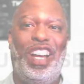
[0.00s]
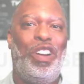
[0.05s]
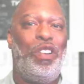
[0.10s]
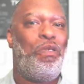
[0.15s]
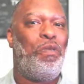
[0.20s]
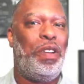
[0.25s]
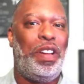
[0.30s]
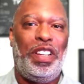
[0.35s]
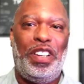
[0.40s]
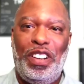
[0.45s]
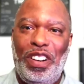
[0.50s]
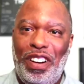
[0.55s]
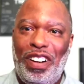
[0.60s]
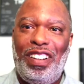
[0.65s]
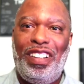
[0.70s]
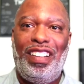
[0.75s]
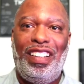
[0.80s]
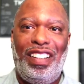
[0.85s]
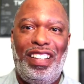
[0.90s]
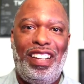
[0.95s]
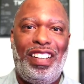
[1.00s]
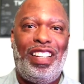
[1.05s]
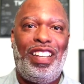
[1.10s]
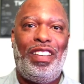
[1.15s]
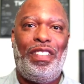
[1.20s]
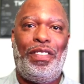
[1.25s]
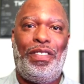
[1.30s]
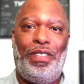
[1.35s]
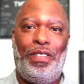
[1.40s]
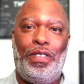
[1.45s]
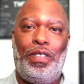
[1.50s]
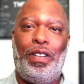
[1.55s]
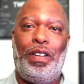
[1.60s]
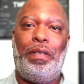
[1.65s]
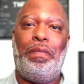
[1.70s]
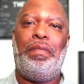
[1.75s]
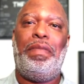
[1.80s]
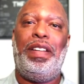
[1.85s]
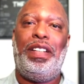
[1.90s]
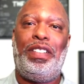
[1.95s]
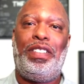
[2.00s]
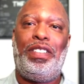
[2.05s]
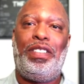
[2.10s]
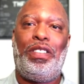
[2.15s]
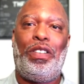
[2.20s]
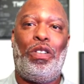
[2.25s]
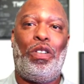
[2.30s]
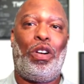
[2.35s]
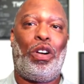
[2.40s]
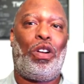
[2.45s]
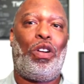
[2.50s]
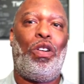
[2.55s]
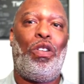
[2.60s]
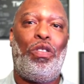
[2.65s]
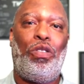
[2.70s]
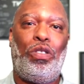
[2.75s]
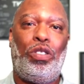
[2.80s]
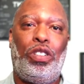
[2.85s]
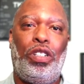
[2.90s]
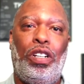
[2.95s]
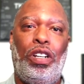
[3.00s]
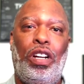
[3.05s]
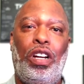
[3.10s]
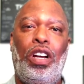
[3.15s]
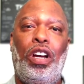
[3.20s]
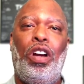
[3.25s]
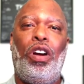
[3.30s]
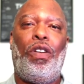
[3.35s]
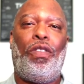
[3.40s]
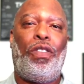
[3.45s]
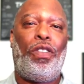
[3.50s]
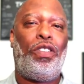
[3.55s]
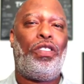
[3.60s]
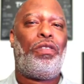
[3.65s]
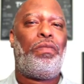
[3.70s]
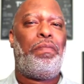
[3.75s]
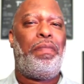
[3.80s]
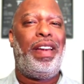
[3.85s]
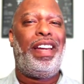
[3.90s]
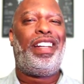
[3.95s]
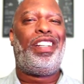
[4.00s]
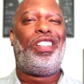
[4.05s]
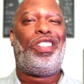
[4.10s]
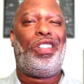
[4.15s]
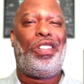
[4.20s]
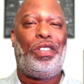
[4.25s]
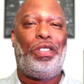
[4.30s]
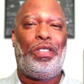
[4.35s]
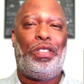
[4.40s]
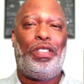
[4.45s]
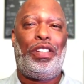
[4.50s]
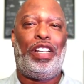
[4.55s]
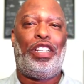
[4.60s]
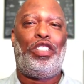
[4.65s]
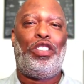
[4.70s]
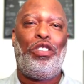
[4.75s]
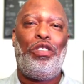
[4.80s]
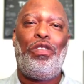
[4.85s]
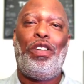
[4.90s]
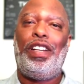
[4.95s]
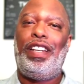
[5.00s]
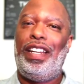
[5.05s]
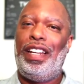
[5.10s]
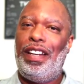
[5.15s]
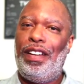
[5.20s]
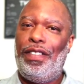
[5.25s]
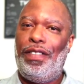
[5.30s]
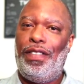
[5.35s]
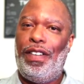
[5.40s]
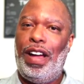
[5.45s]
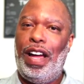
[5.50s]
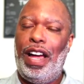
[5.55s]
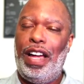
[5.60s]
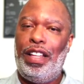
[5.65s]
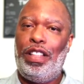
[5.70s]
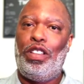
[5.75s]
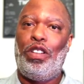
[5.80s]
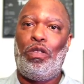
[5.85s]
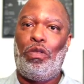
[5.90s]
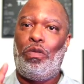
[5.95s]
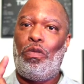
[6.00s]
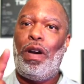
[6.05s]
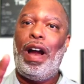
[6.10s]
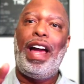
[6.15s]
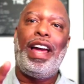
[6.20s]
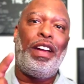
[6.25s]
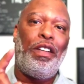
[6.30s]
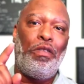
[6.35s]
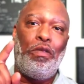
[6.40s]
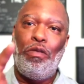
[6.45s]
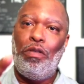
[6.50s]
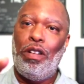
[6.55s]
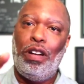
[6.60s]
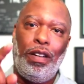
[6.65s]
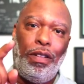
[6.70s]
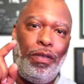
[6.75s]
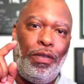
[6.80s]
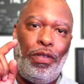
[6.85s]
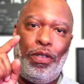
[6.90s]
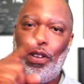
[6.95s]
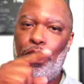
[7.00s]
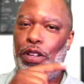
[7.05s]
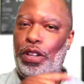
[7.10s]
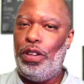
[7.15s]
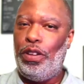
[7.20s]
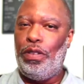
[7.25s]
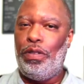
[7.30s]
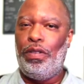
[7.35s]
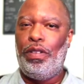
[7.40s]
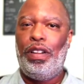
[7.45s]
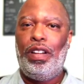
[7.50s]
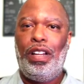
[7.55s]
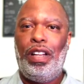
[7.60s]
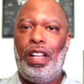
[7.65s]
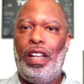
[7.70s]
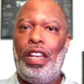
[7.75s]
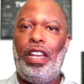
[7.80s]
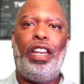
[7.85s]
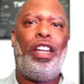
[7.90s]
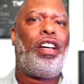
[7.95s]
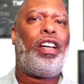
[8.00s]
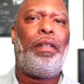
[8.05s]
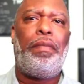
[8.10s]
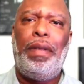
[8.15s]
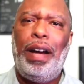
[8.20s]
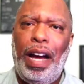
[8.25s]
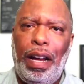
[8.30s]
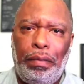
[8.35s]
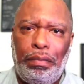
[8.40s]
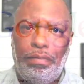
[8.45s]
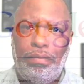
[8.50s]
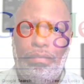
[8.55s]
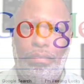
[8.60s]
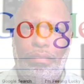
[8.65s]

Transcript: When you're looking for a mentor or coach, first make sure that you identify the right one for you. Look them up,